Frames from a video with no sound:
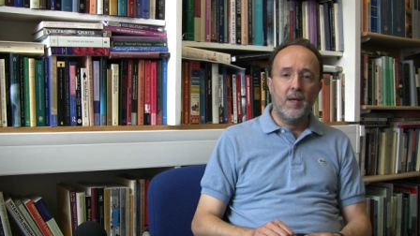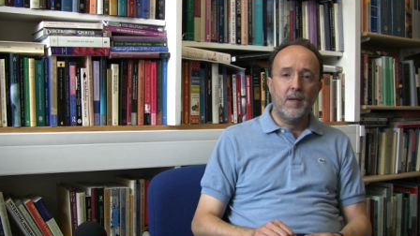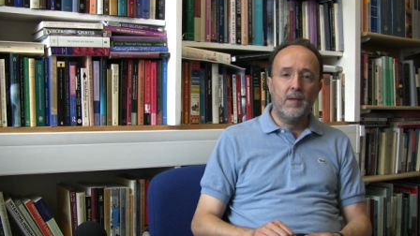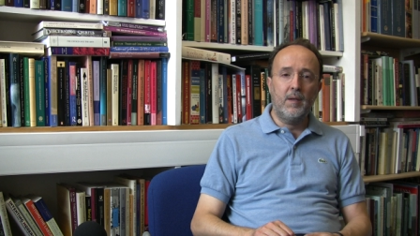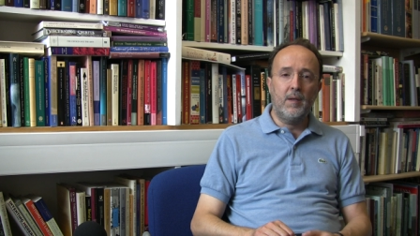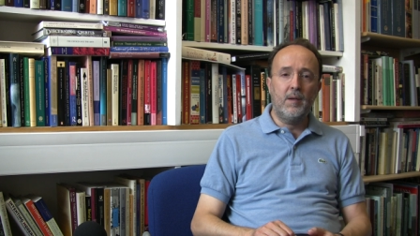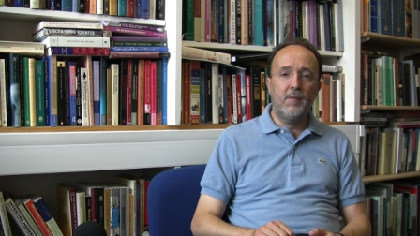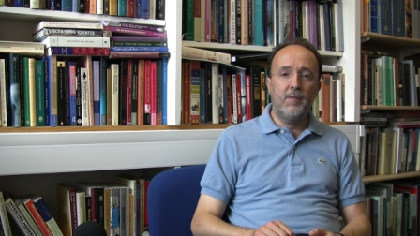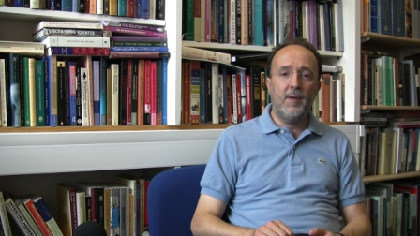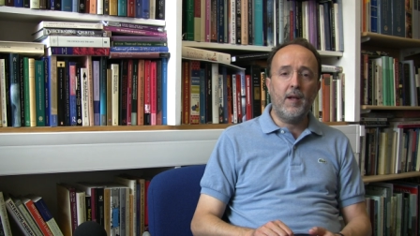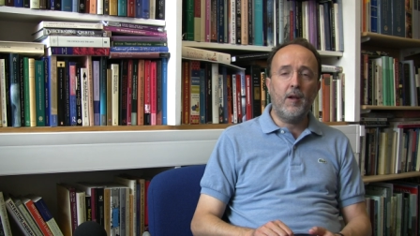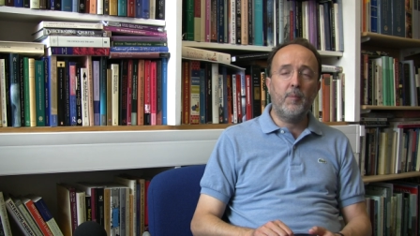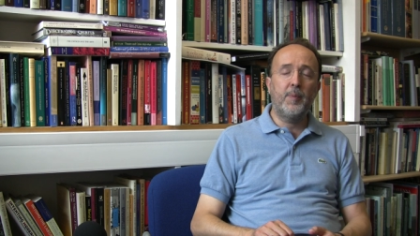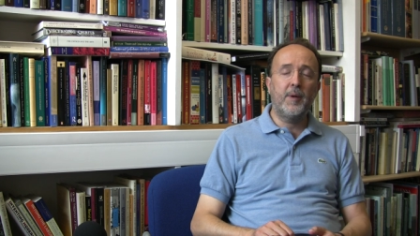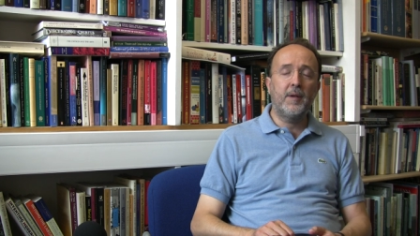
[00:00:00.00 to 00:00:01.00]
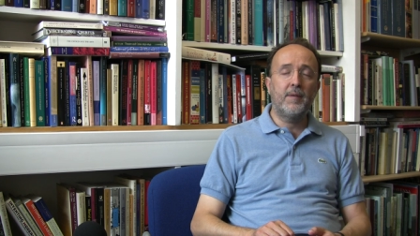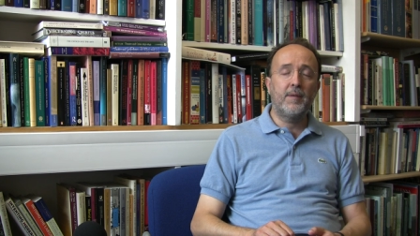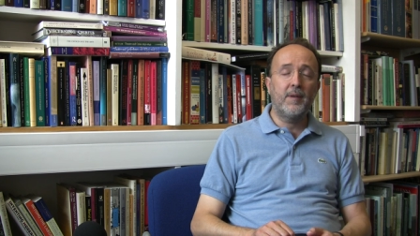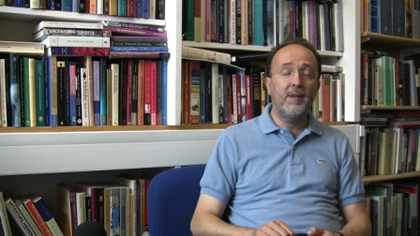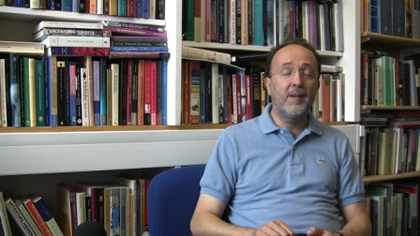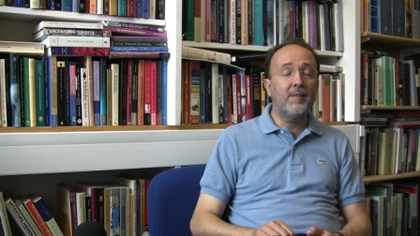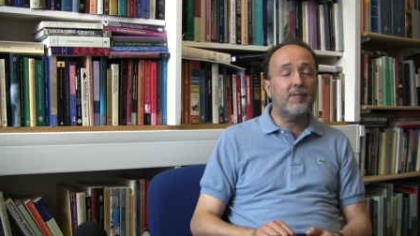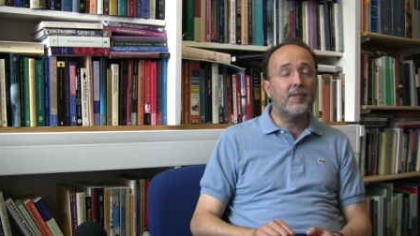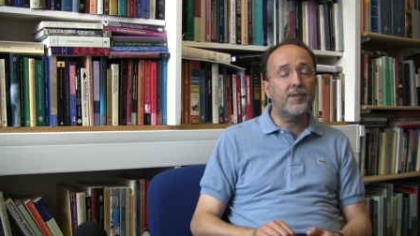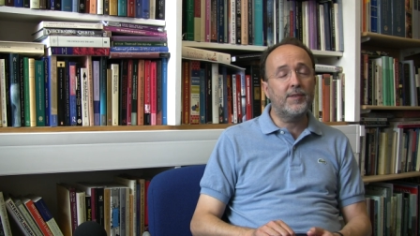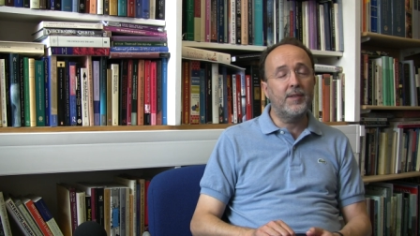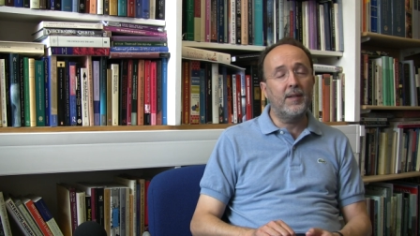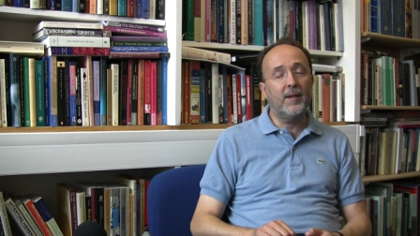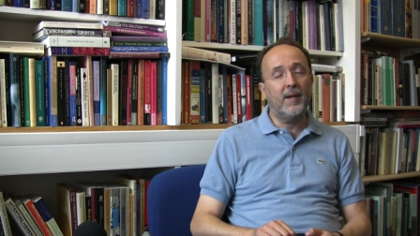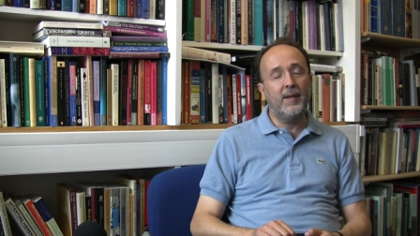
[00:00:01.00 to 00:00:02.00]
he developed
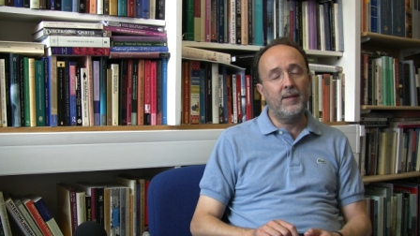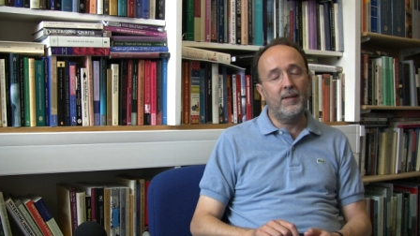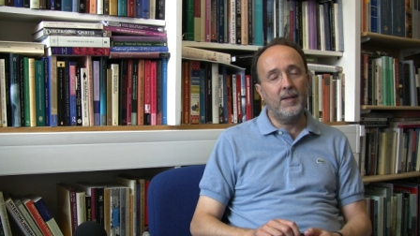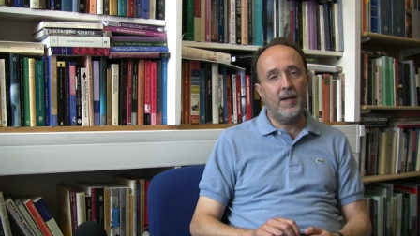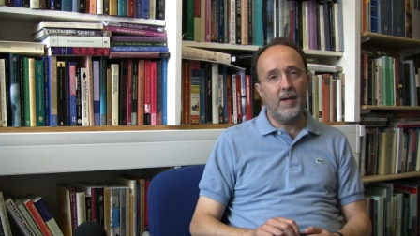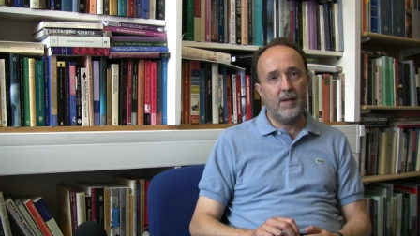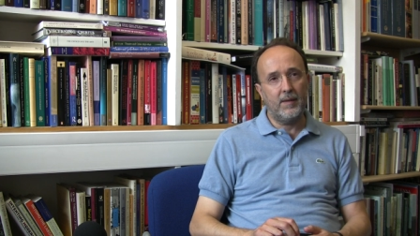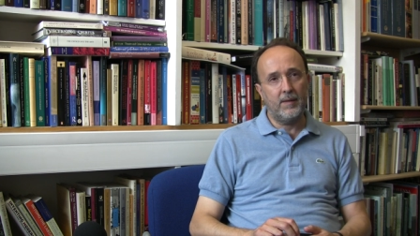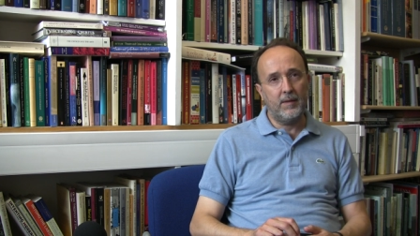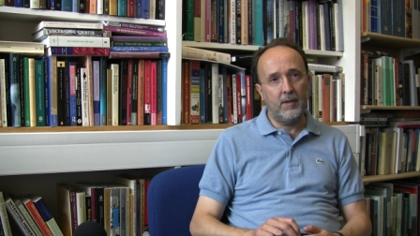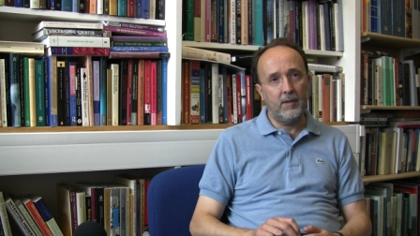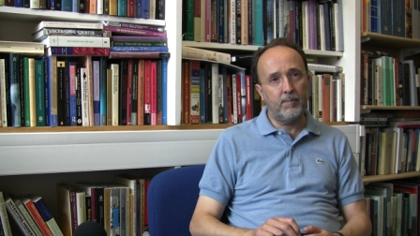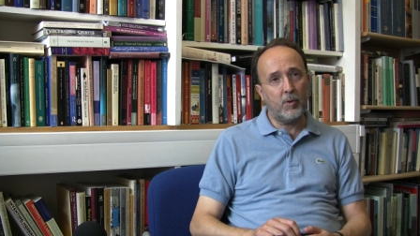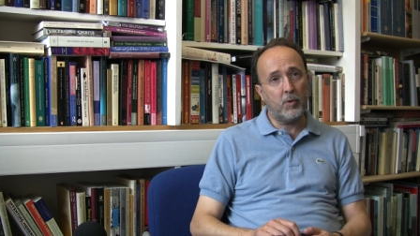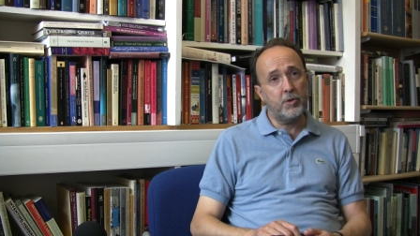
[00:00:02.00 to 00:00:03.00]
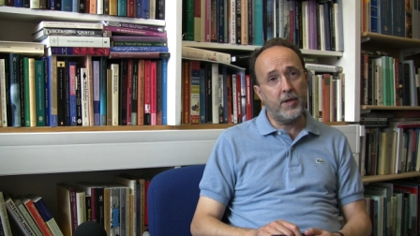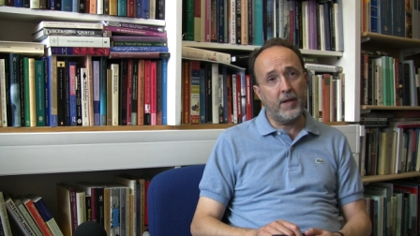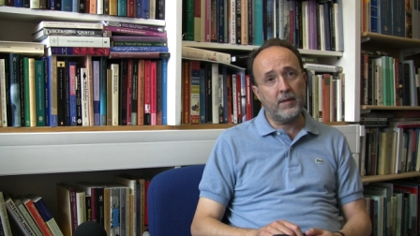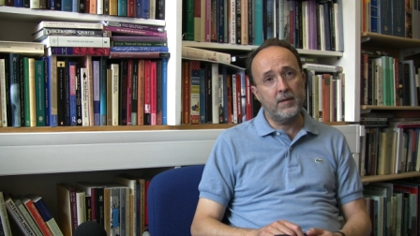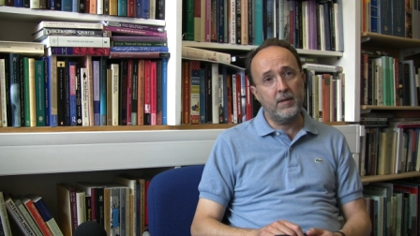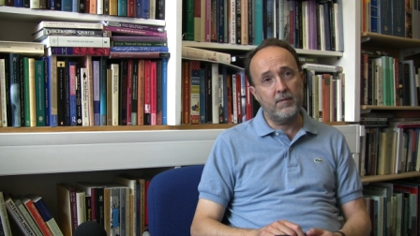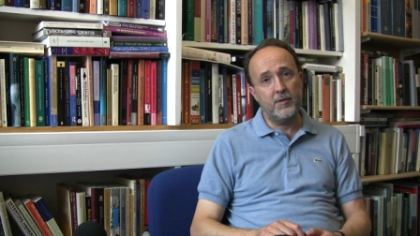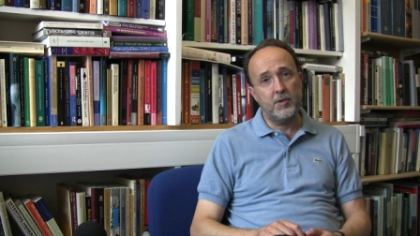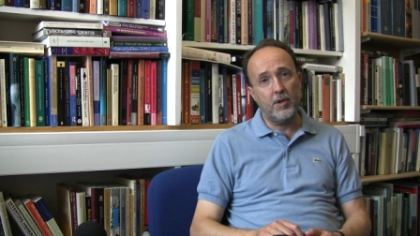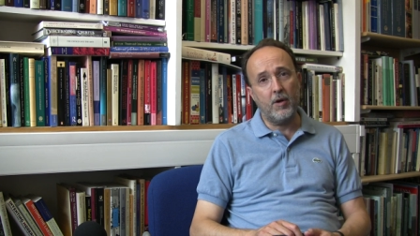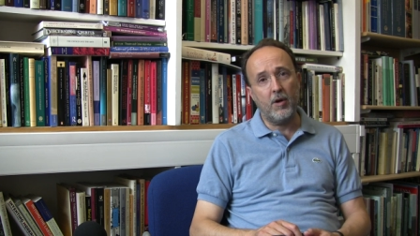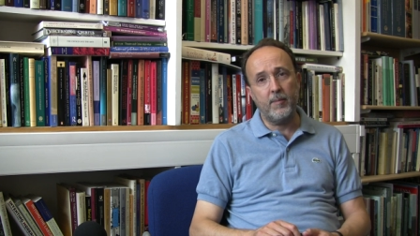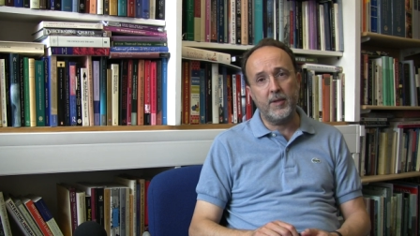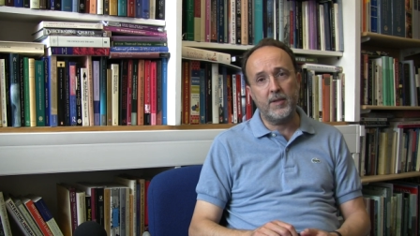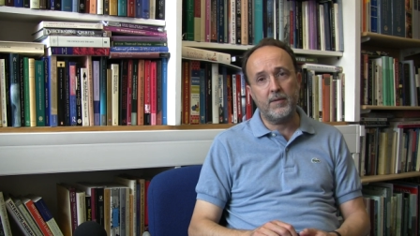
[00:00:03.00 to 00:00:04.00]
interesting idea in projective
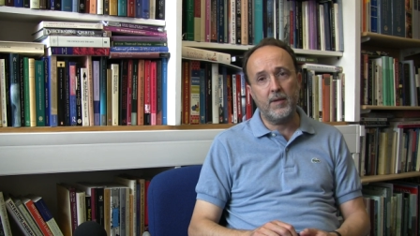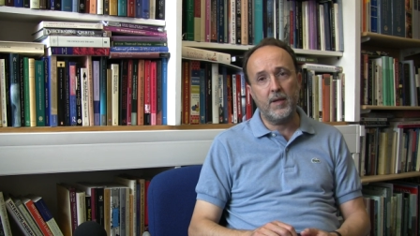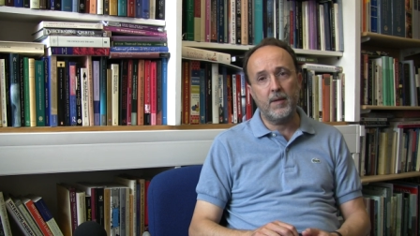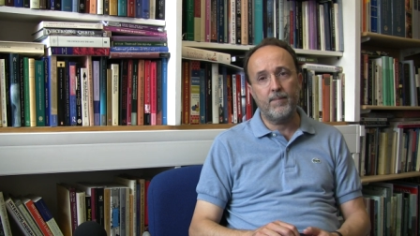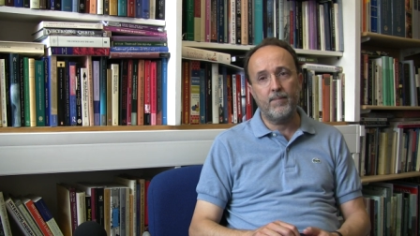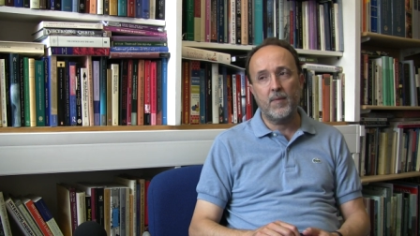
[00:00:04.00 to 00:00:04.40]
geometry.